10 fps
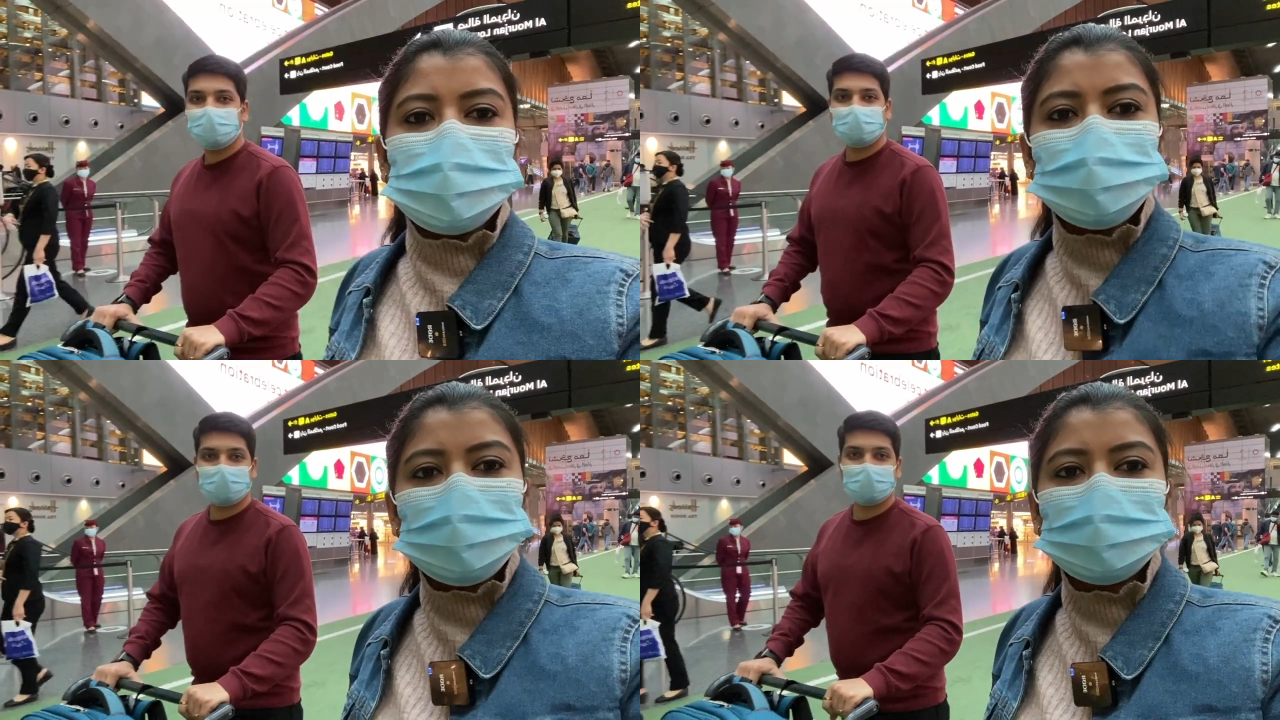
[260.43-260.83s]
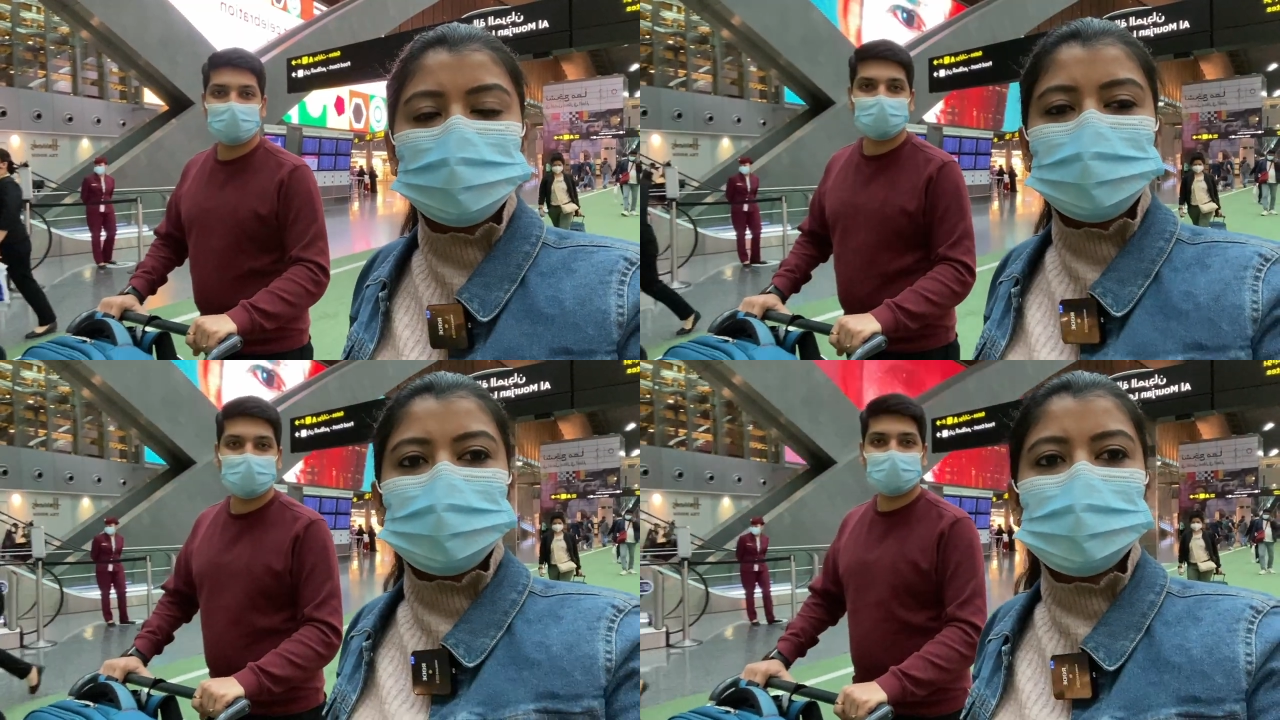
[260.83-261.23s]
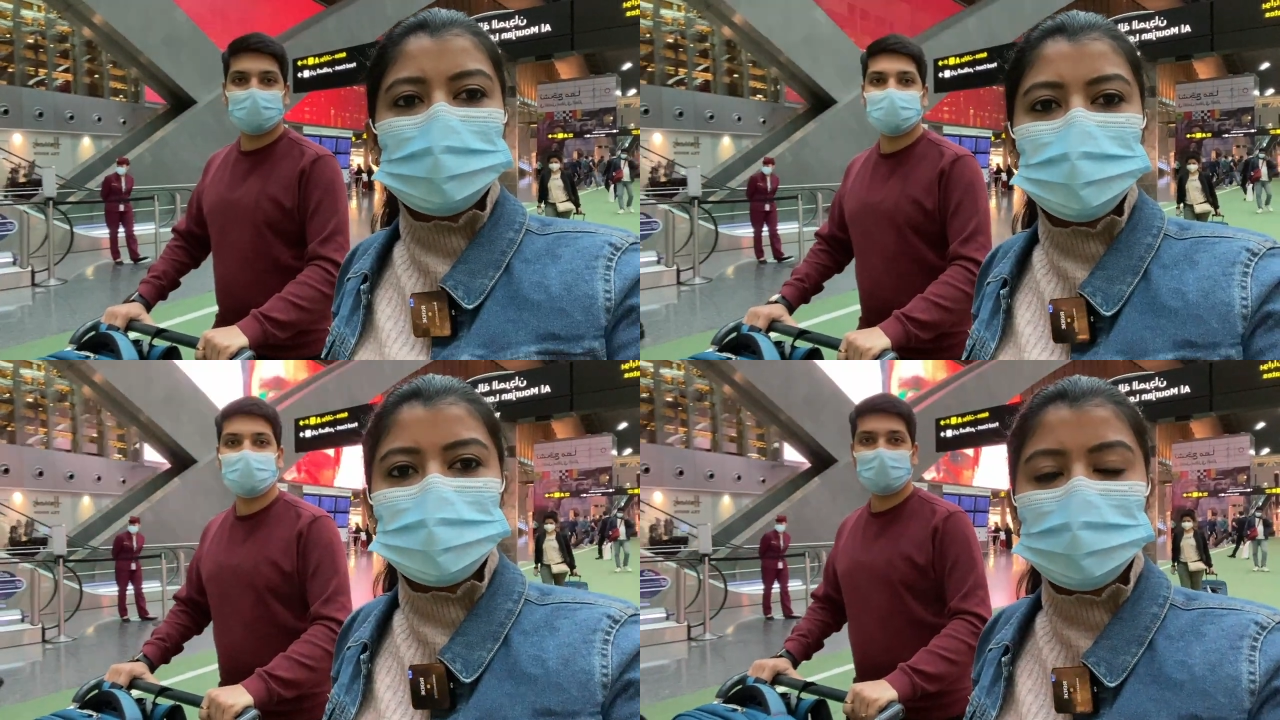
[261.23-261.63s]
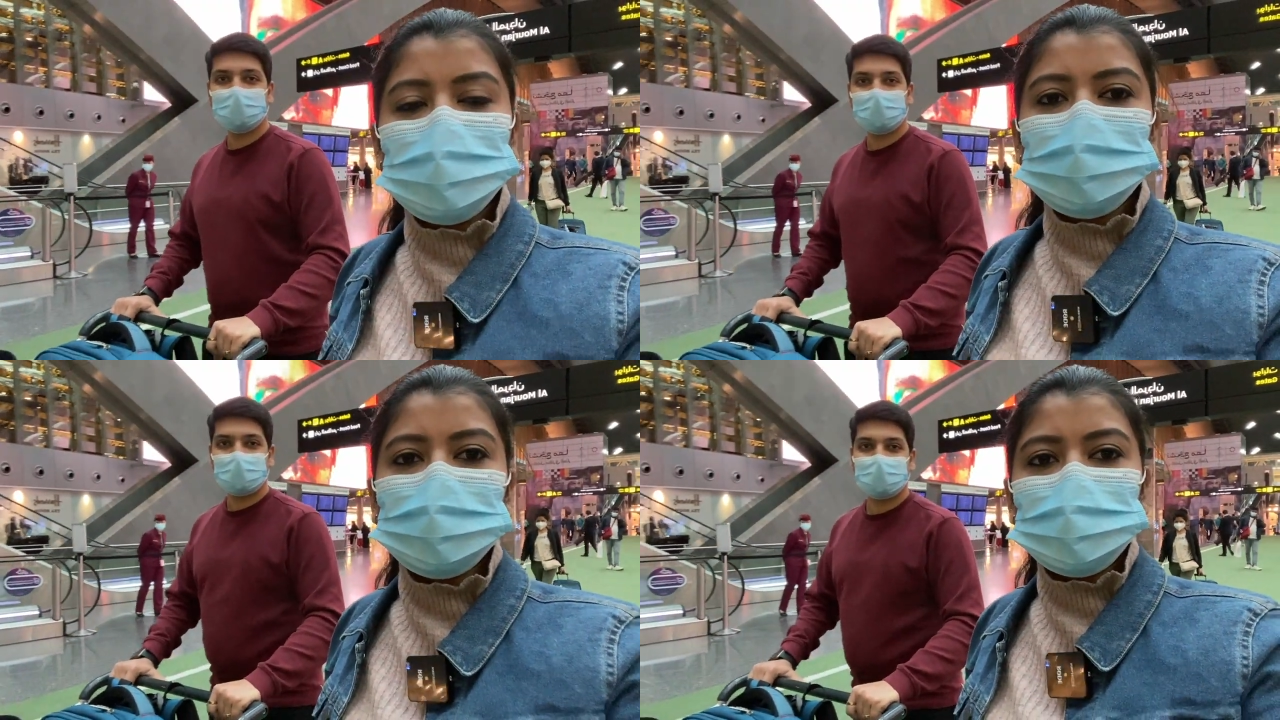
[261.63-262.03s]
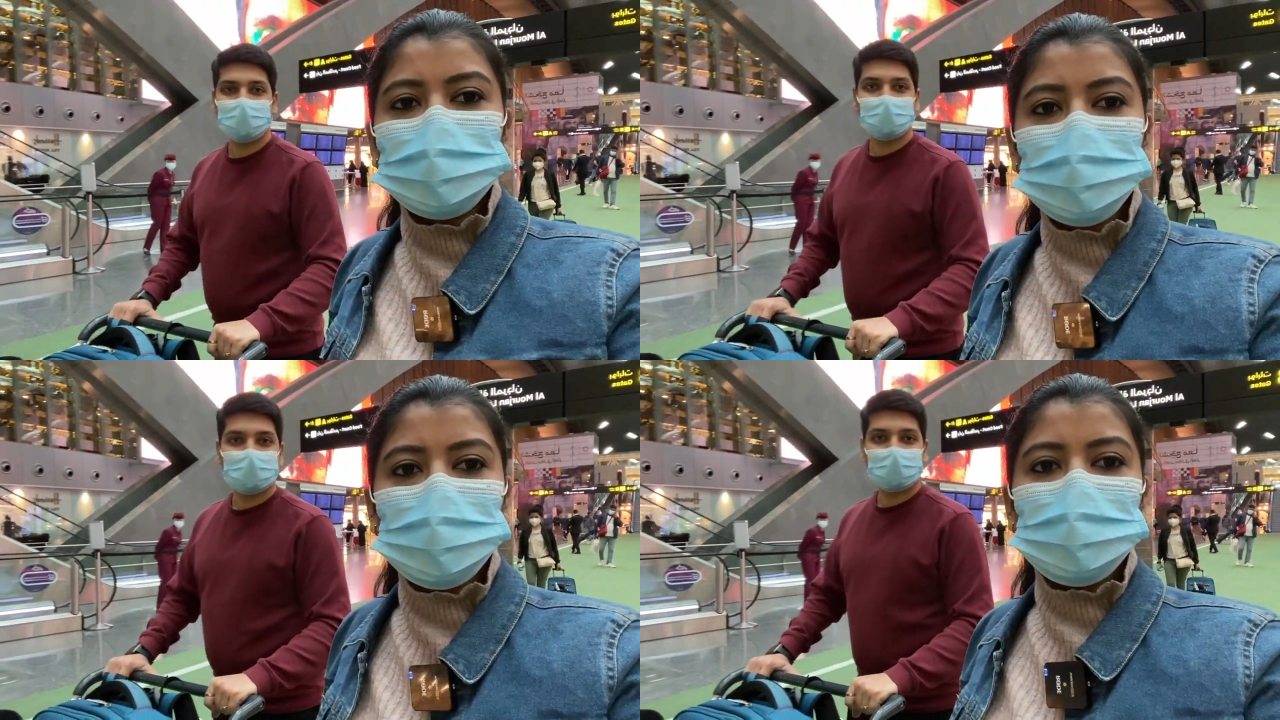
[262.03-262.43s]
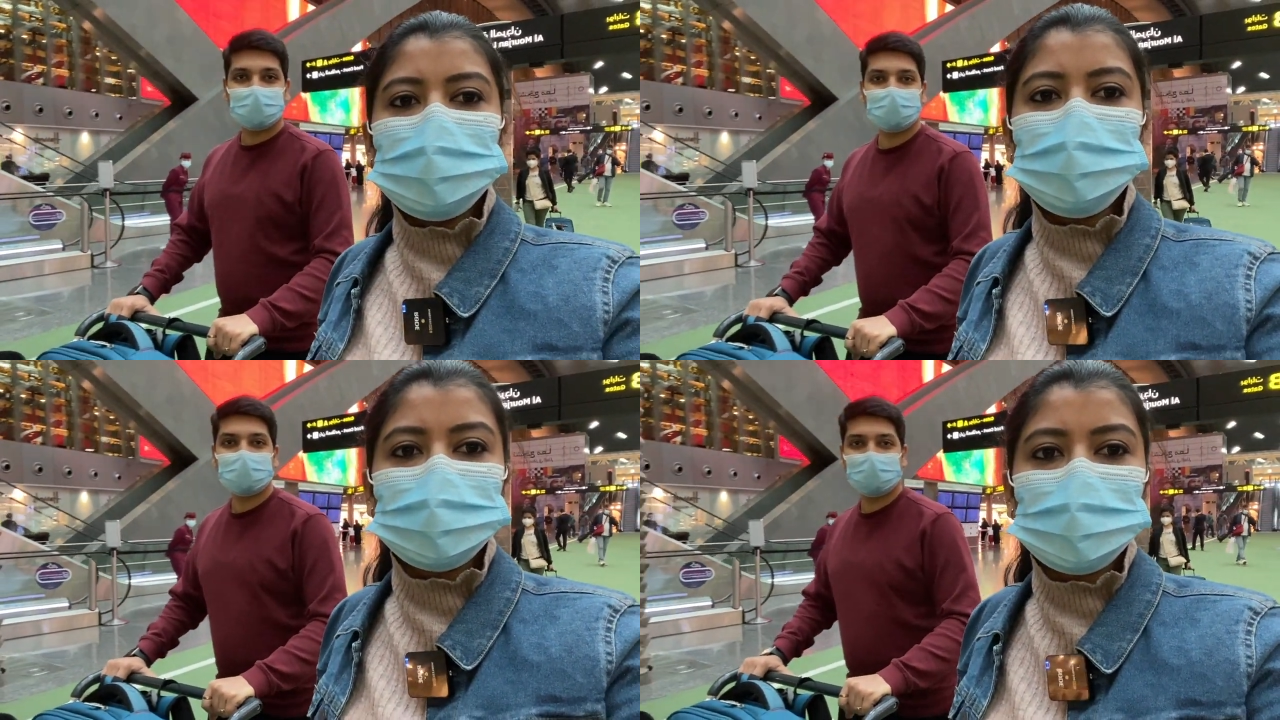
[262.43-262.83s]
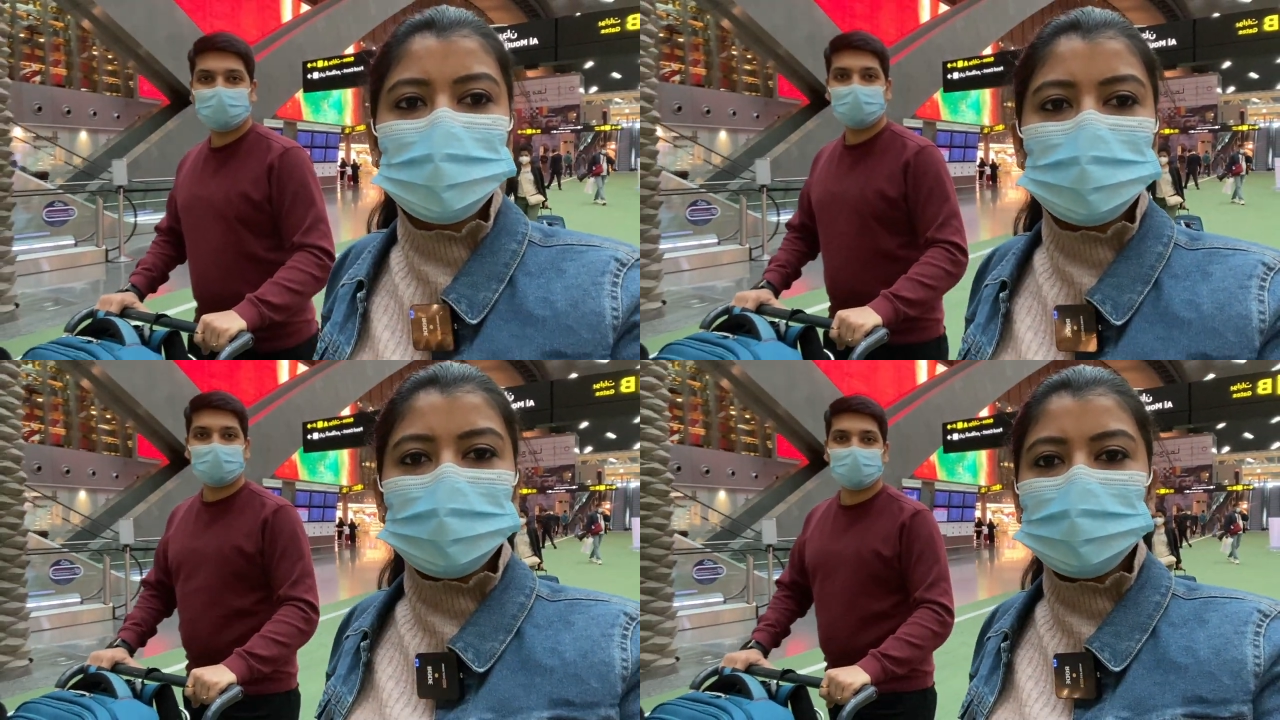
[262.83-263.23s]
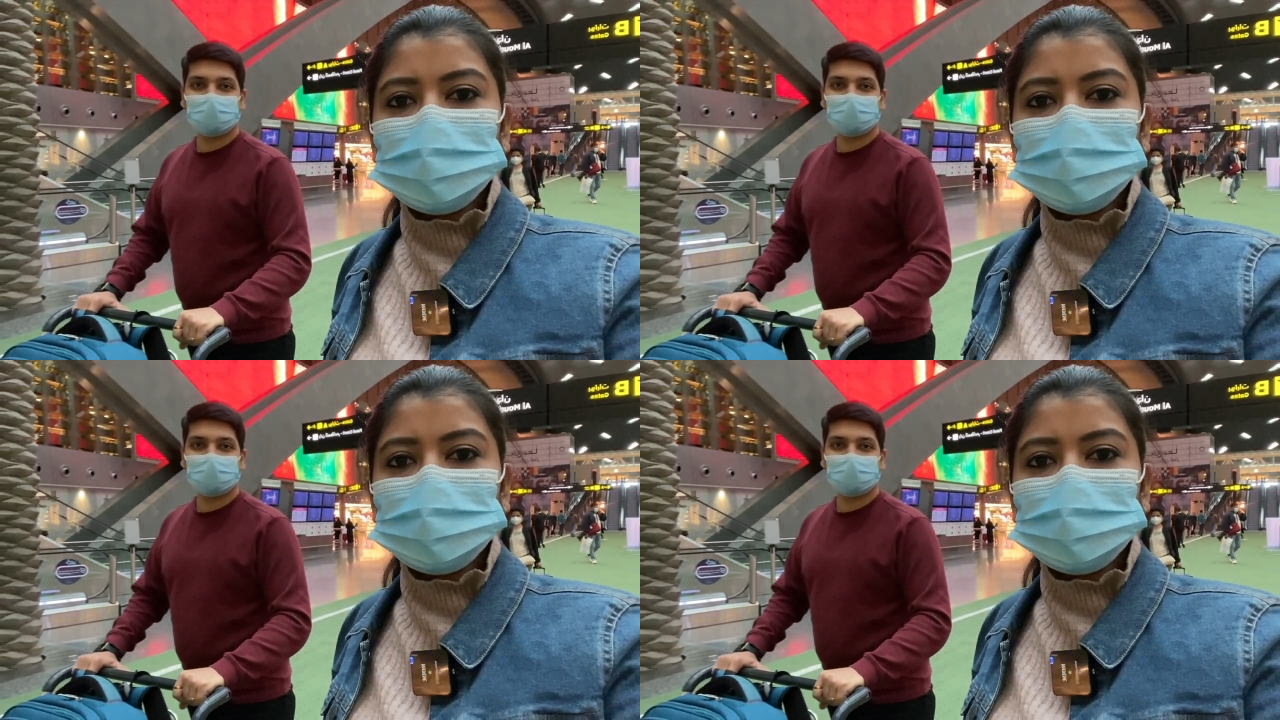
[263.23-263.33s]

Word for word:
Speaker 1: Hello guys, so now we are at Doha airport in